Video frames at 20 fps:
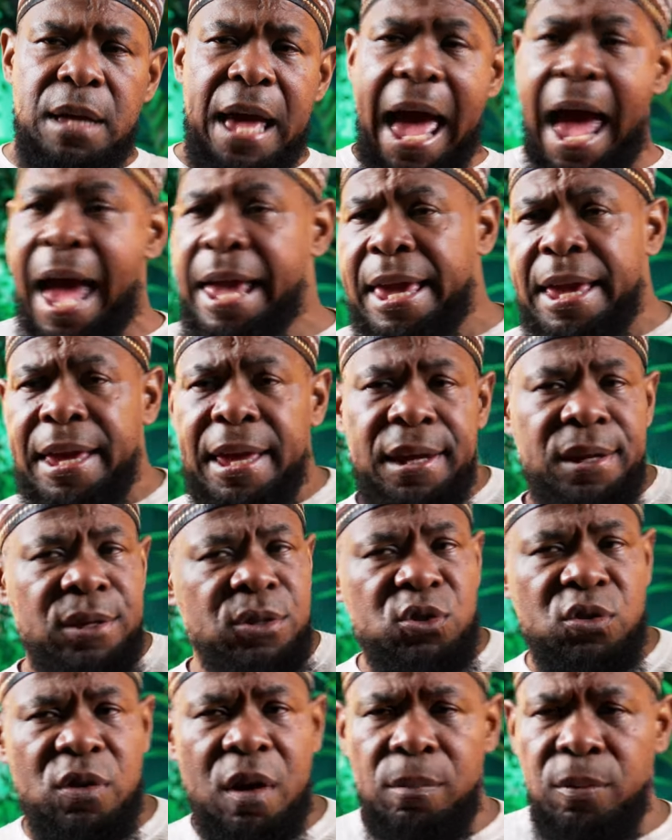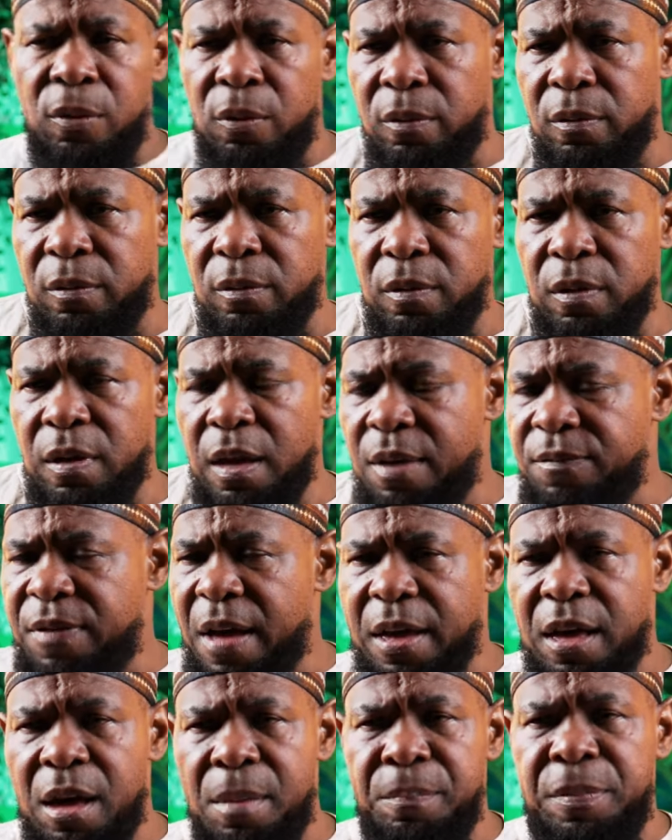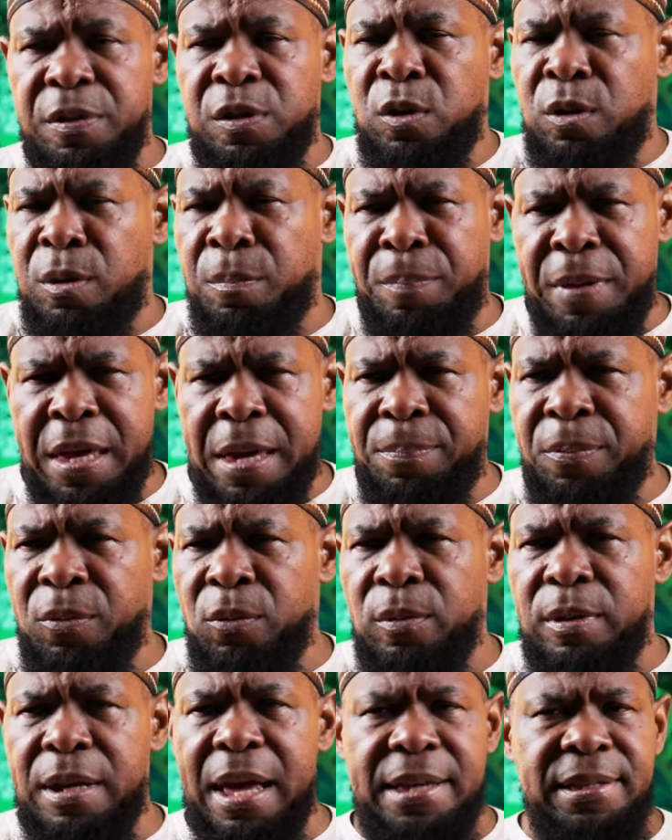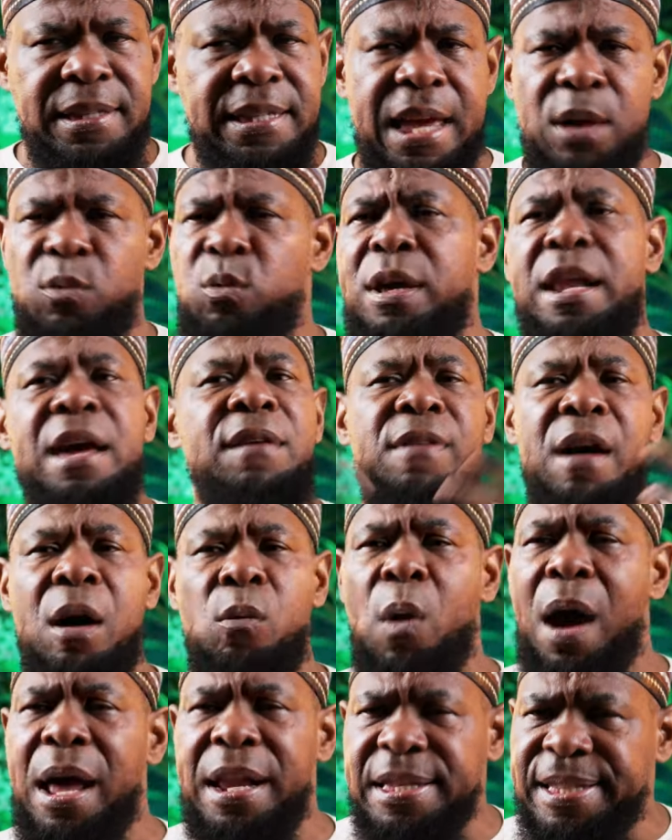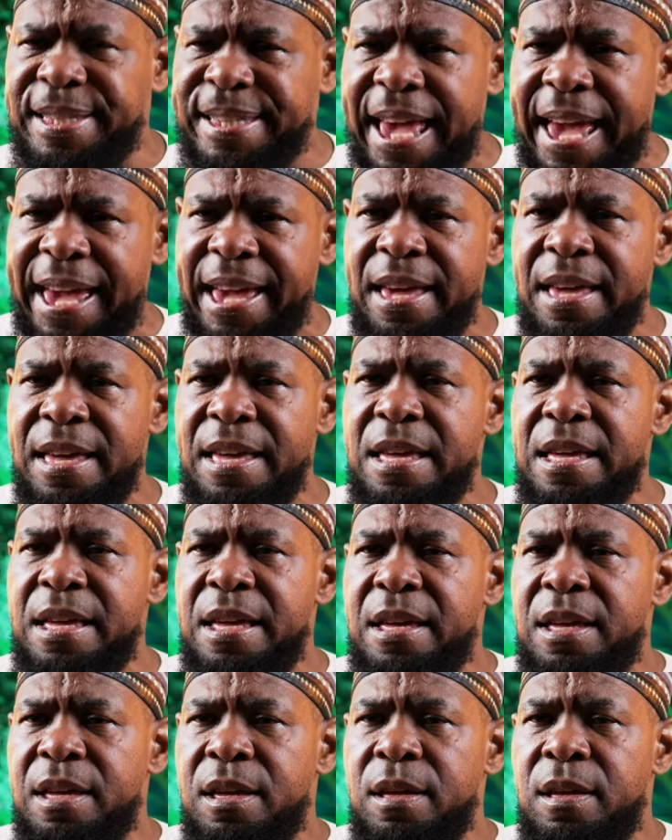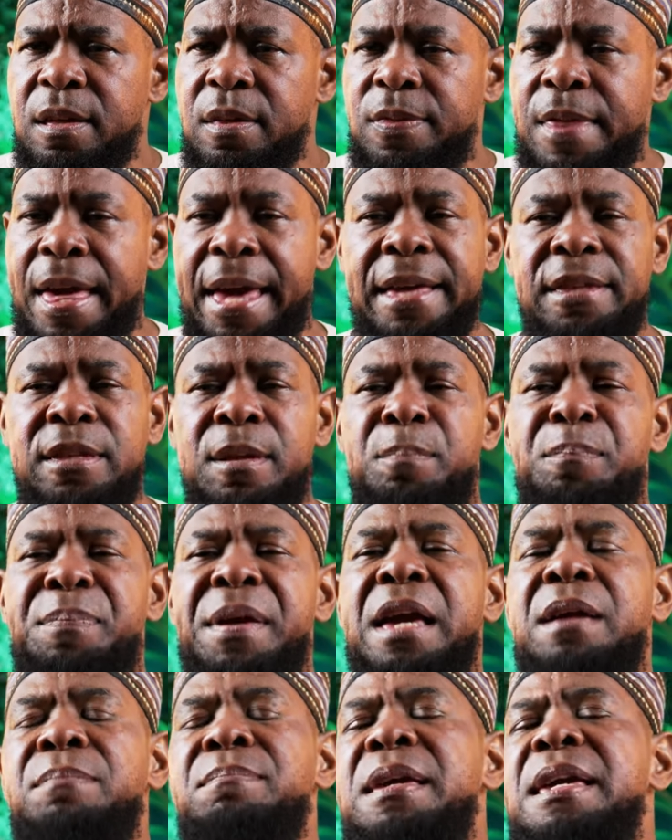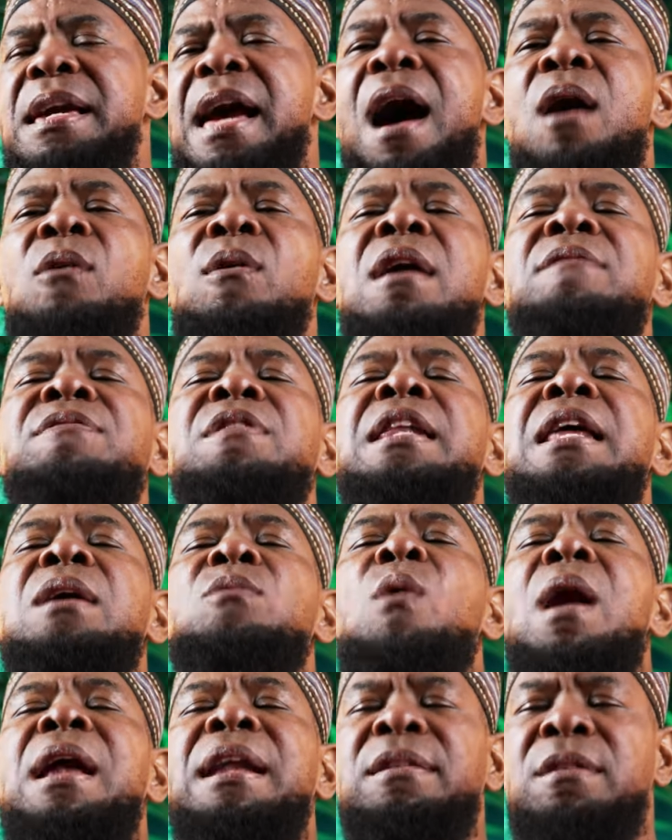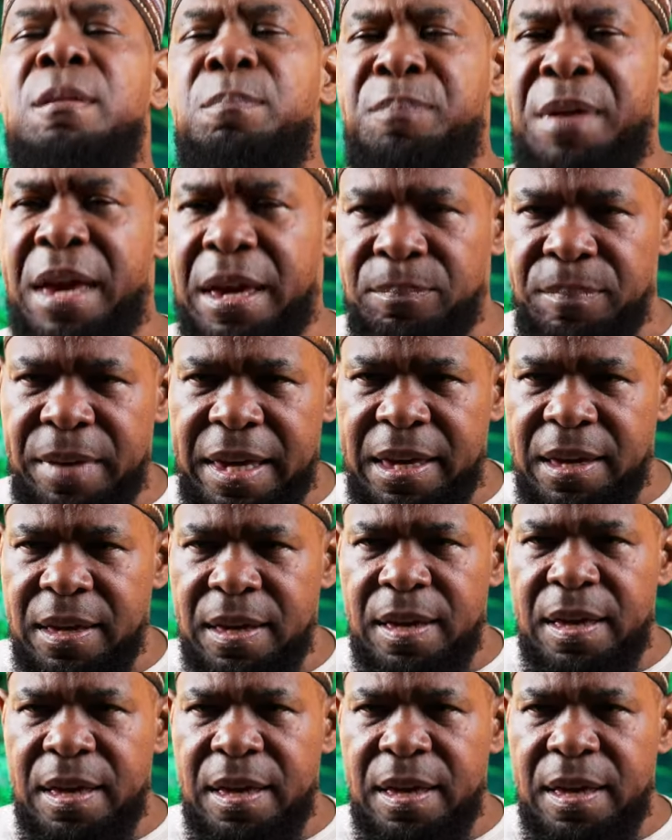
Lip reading: I can get in trouble if I come to the people and I say whatever I want to say. They could depict me however they want to depict me.